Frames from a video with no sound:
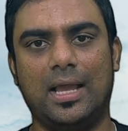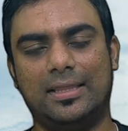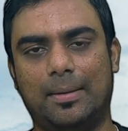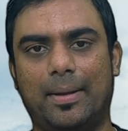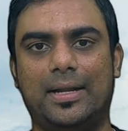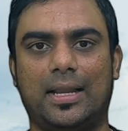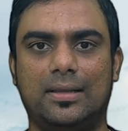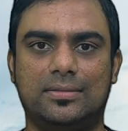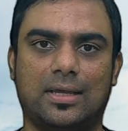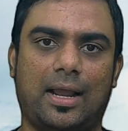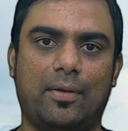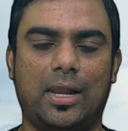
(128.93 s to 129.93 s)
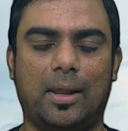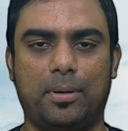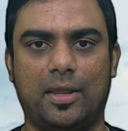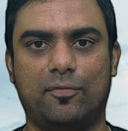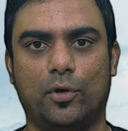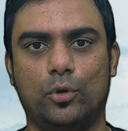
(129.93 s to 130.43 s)
they may tell, sir, I will
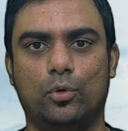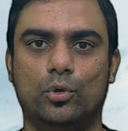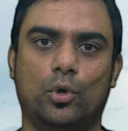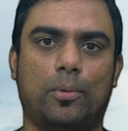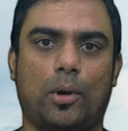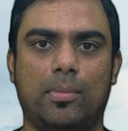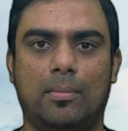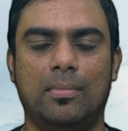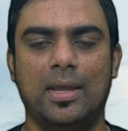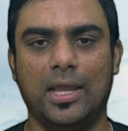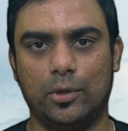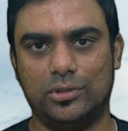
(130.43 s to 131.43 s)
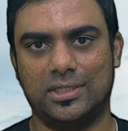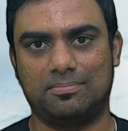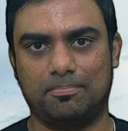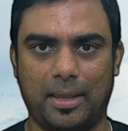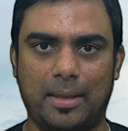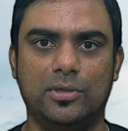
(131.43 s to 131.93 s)
apply for you, no problem, you
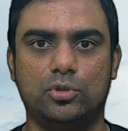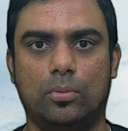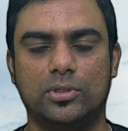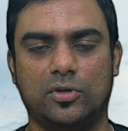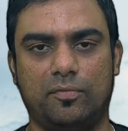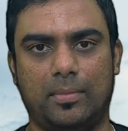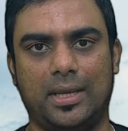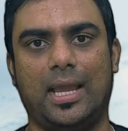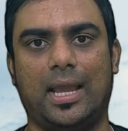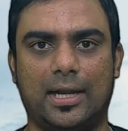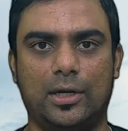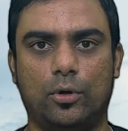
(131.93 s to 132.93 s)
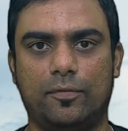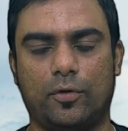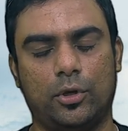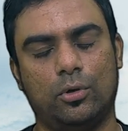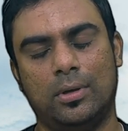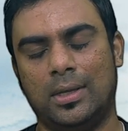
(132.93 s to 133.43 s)
just pay me so much of money, I can do it
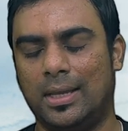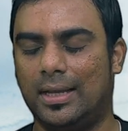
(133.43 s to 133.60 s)
for you.